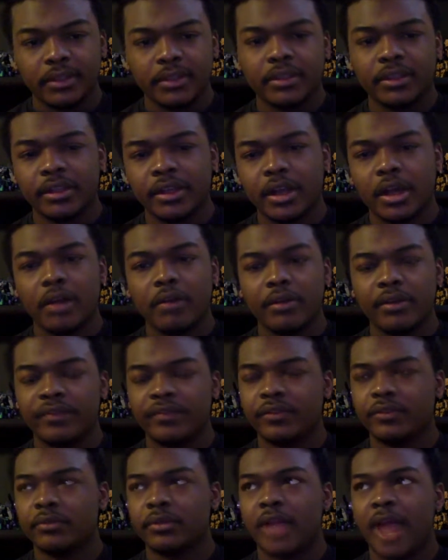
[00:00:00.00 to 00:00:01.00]
you know,
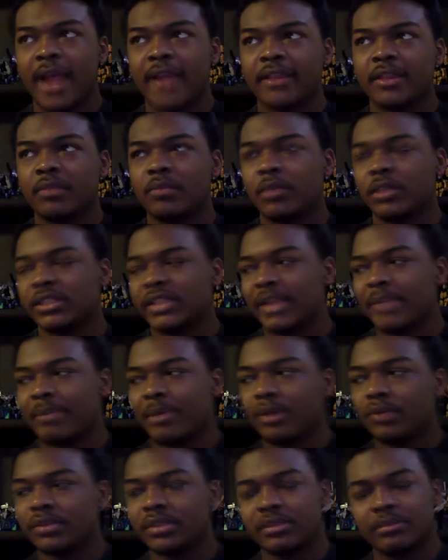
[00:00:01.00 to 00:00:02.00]
if you like them once I
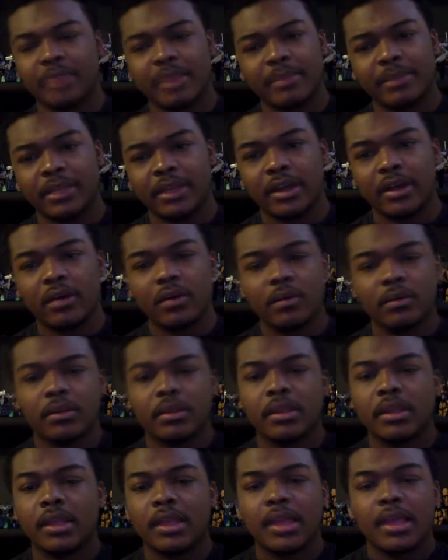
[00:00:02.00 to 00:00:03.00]
post them, let me know.
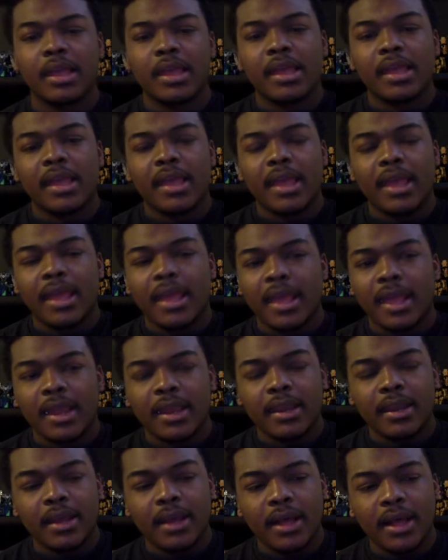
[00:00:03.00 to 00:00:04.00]

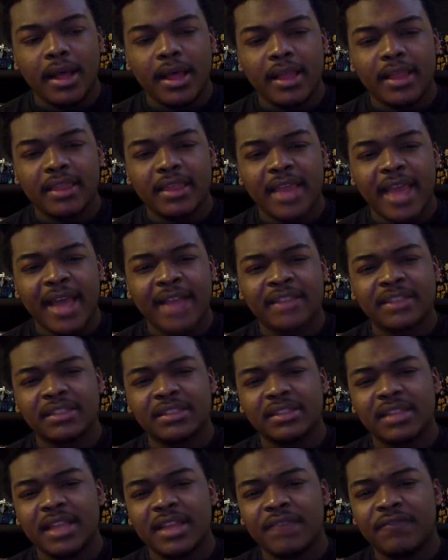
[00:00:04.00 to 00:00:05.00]
And
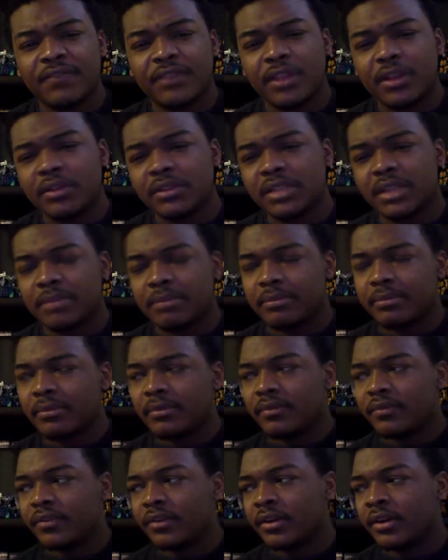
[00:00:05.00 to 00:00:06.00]
that's it for those of
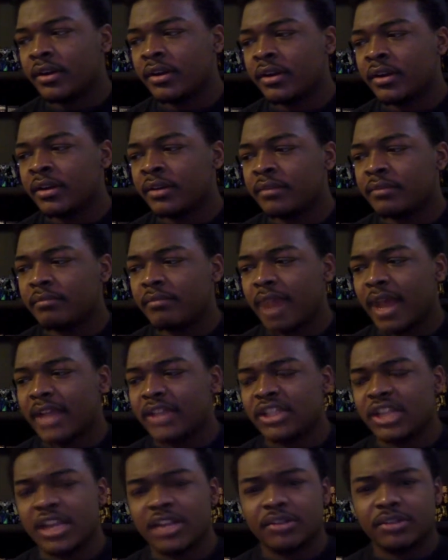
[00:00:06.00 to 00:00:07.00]
my
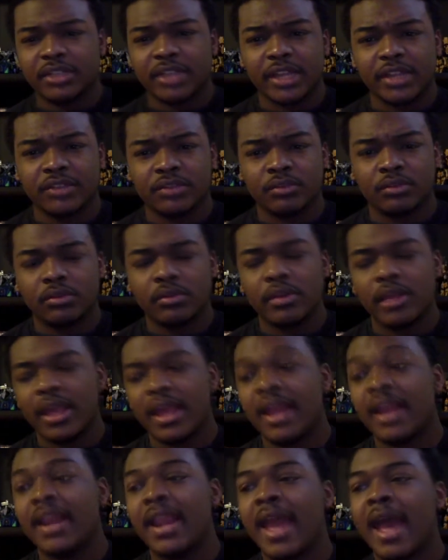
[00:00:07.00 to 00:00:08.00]
channel schedule.
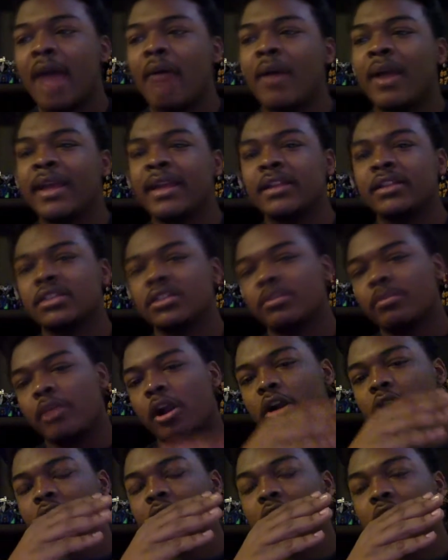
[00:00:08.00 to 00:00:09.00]
And now I get into the
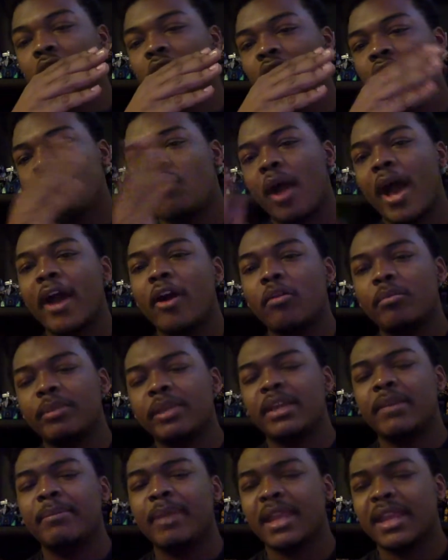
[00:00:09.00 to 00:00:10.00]
part of why I'll
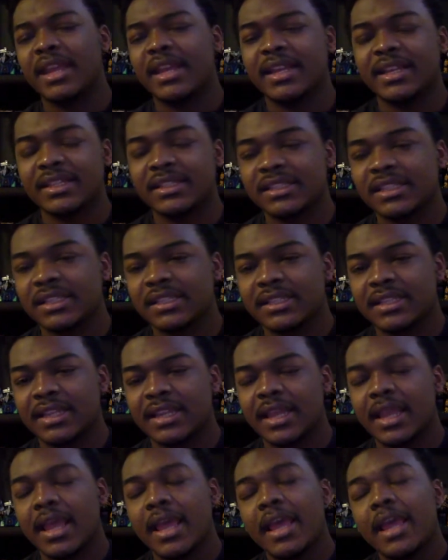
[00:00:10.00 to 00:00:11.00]
be a bit inconsistent.
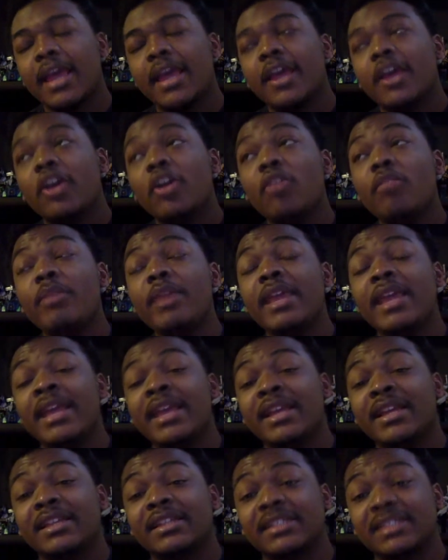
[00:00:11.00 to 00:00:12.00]
It'll be
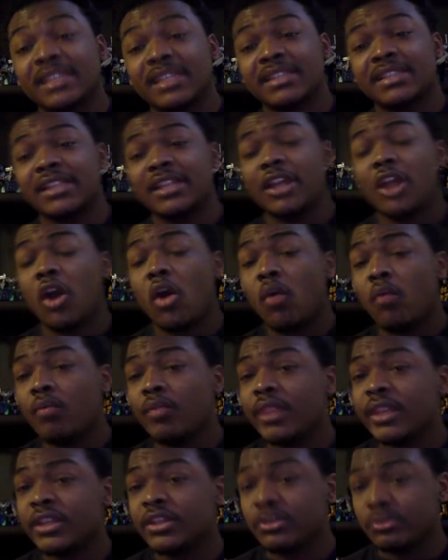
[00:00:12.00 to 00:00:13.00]
inconsistent
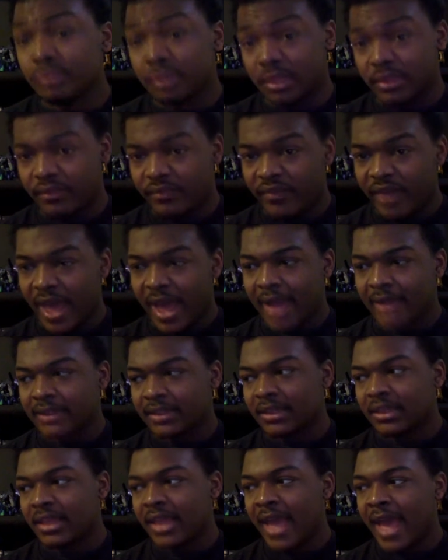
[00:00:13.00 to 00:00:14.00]
only due to the
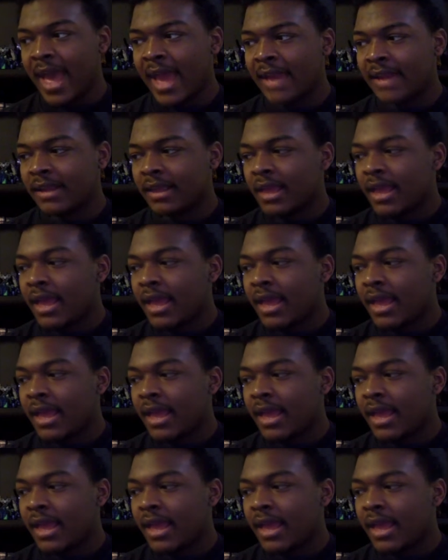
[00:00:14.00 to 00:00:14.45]
fact that